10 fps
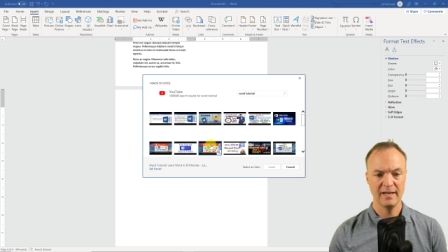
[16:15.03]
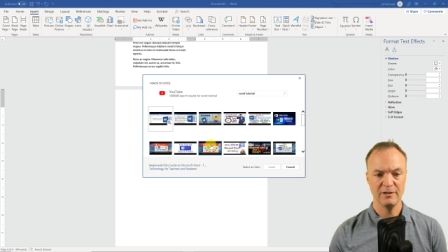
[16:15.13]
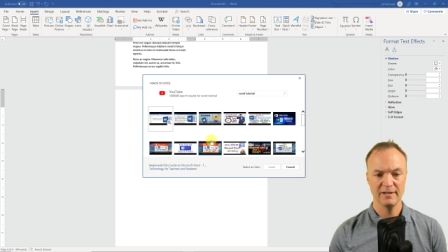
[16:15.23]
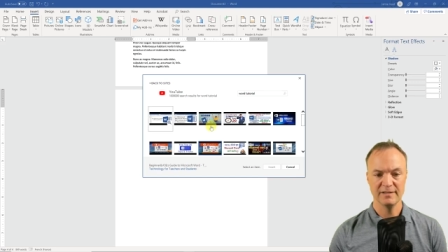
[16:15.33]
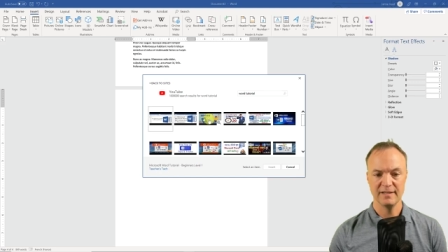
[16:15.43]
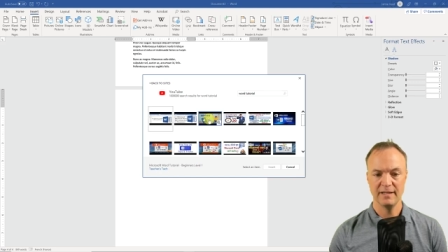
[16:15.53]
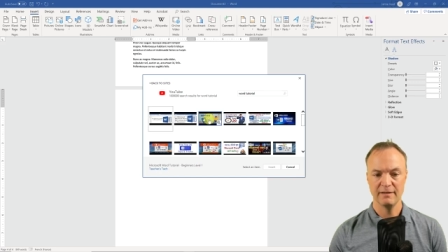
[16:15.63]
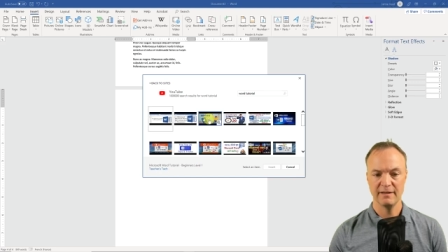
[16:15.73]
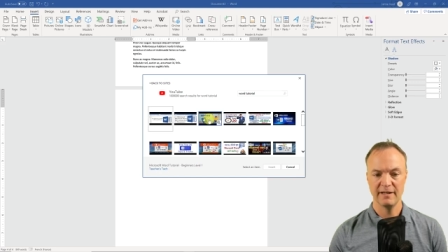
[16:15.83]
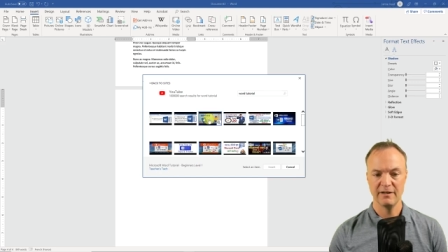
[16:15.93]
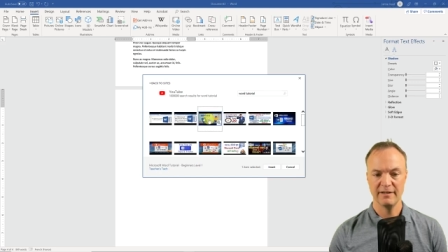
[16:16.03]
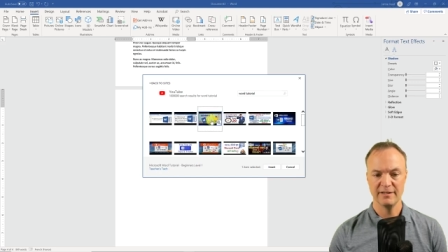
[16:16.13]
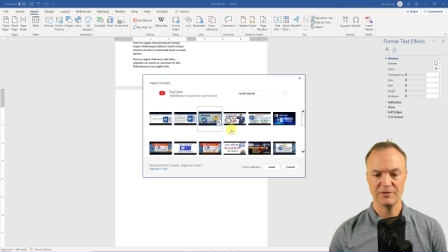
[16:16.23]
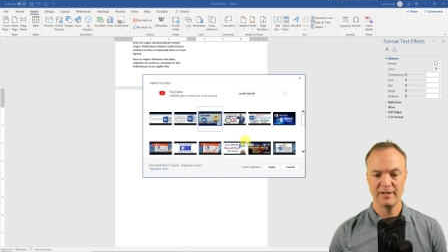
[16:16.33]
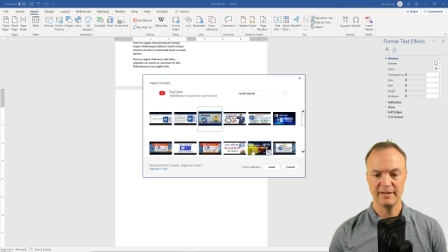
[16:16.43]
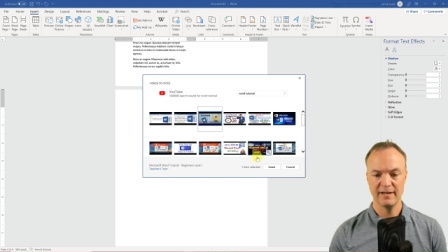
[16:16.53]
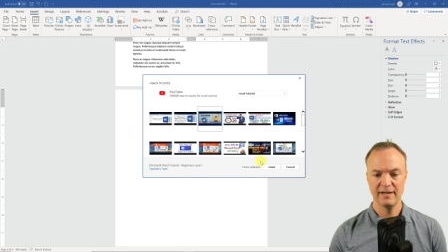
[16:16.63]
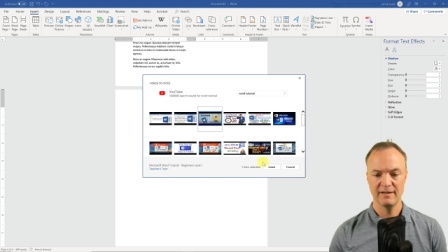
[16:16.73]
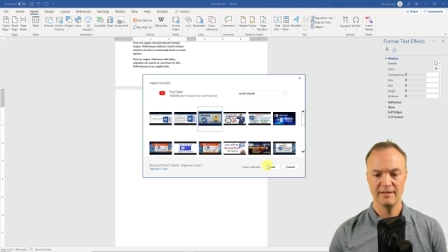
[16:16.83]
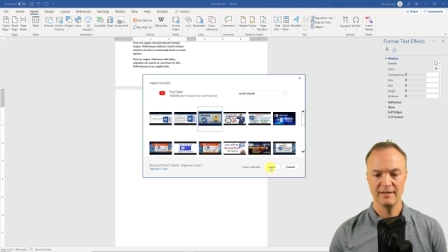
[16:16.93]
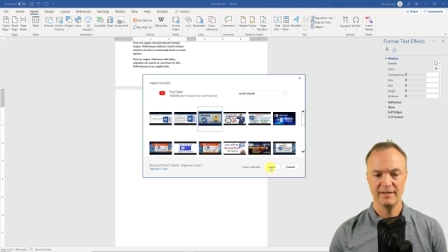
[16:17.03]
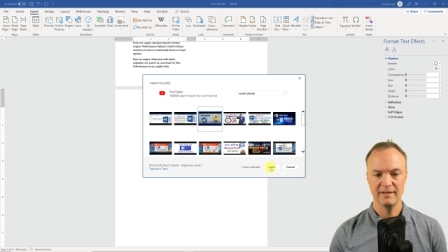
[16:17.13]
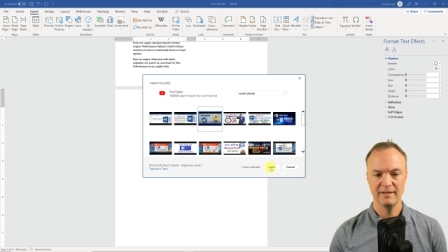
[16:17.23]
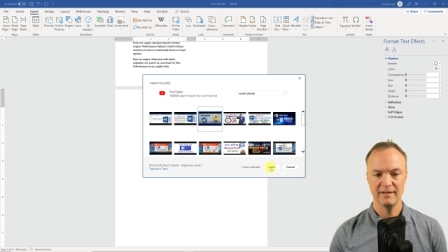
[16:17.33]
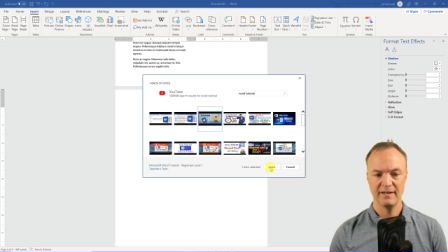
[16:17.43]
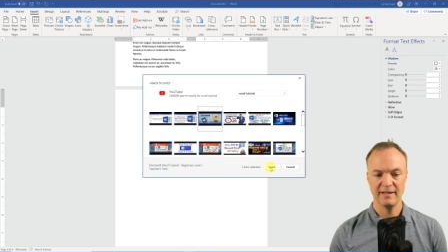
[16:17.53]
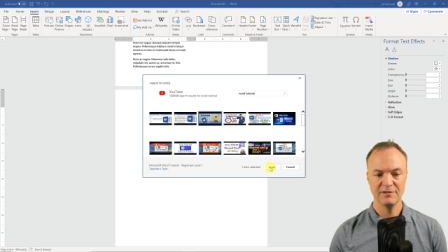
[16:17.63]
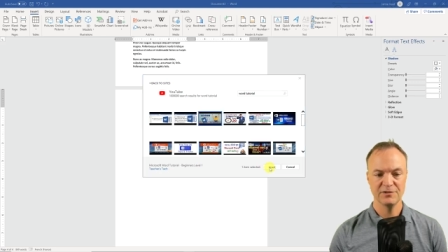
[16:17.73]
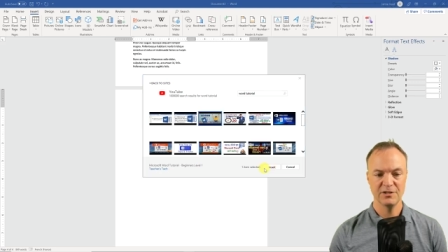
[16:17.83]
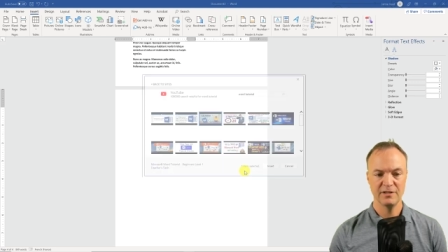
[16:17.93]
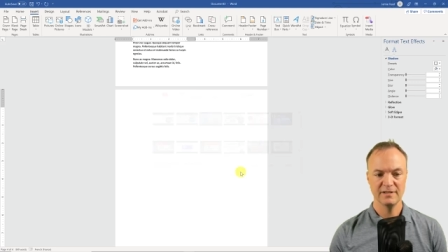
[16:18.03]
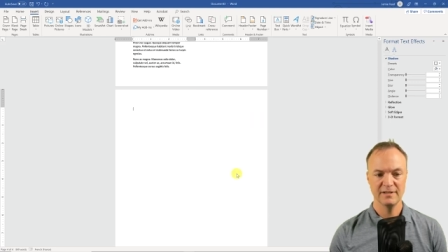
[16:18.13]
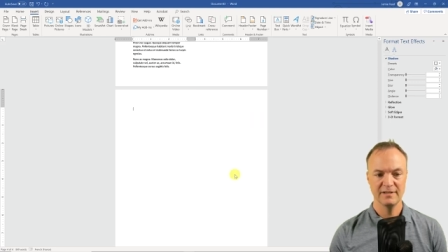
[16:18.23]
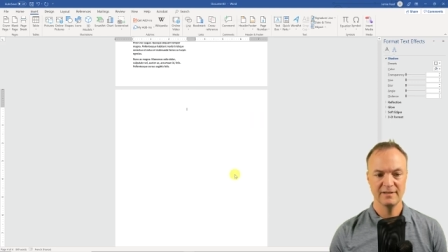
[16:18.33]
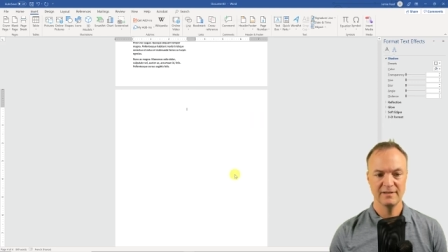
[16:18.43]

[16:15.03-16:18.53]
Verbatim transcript: and you can see there it is right there, insert,